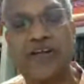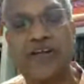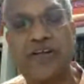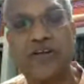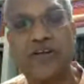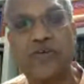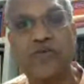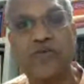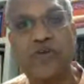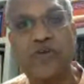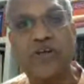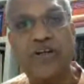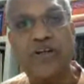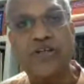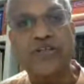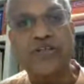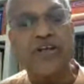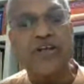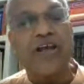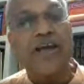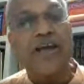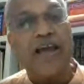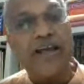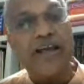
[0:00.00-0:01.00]
into English.
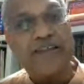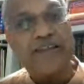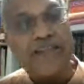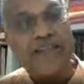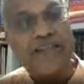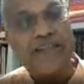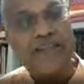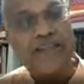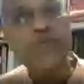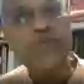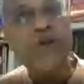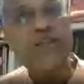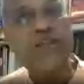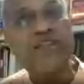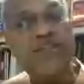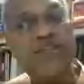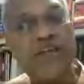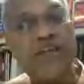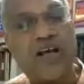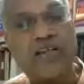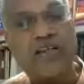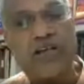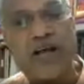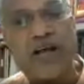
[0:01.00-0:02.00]
And that's why
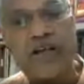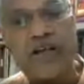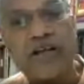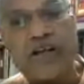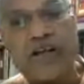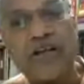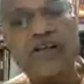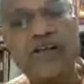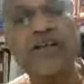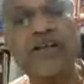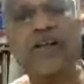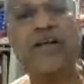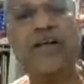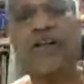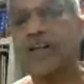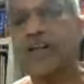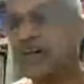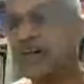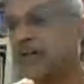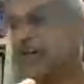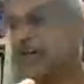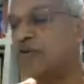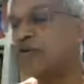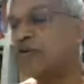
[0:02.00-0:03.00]
Sadharanikaran
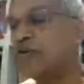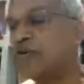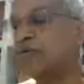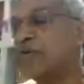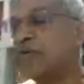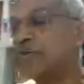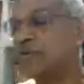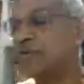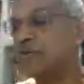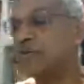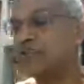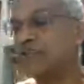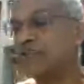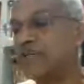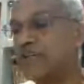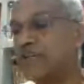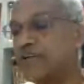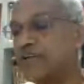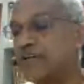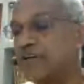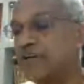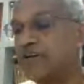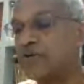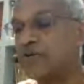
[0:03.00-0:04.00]
cannot be
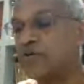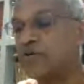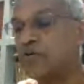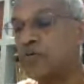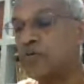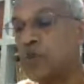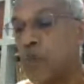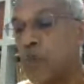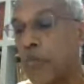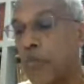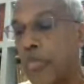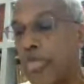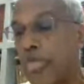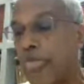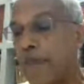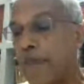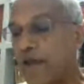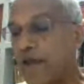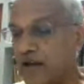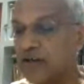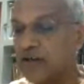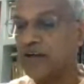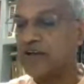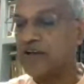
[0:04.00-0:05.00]
translated into
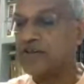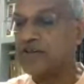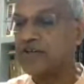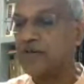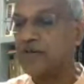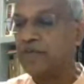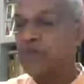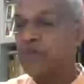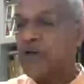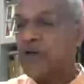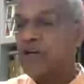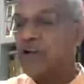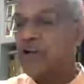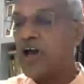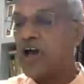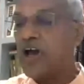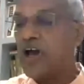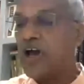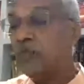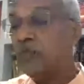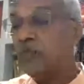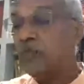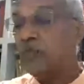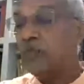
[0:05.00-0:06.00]
English.
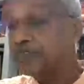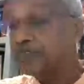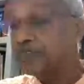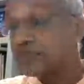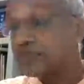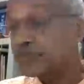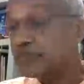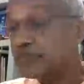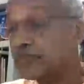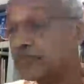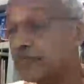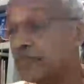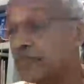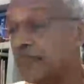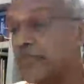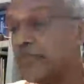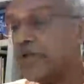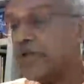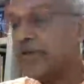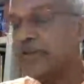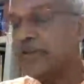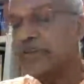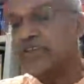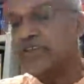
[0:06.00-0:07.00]
Now,
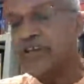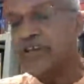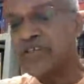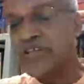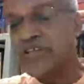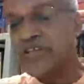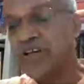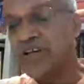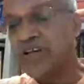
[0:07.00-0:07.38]
this